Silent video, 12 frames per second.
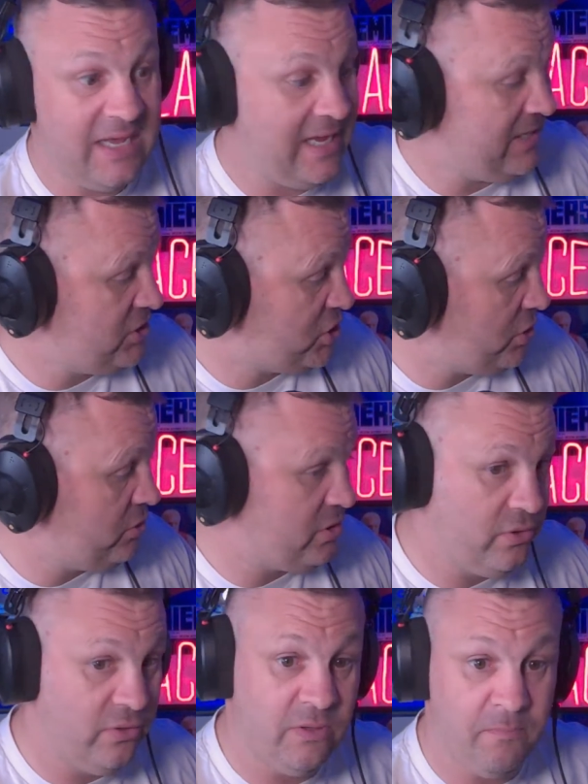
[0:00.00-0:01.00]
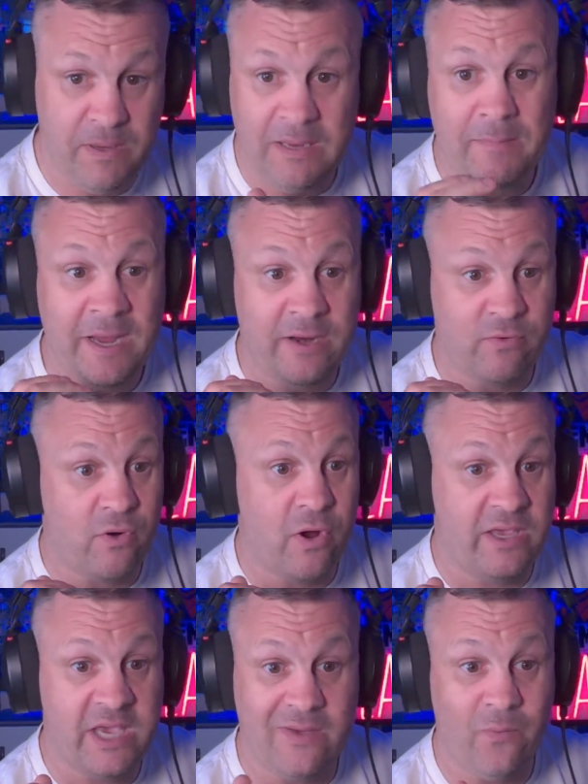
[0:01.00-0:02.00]
and due to the big Peter
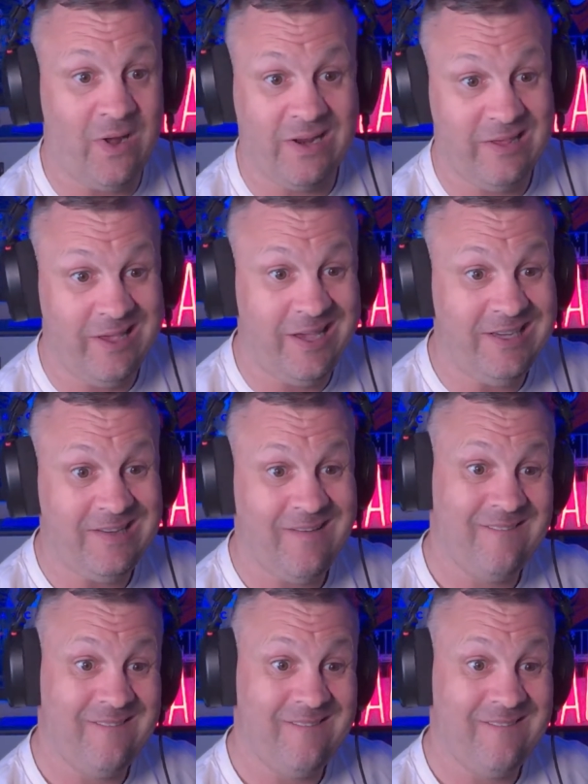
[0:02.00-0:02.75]
Wright kicking one of these.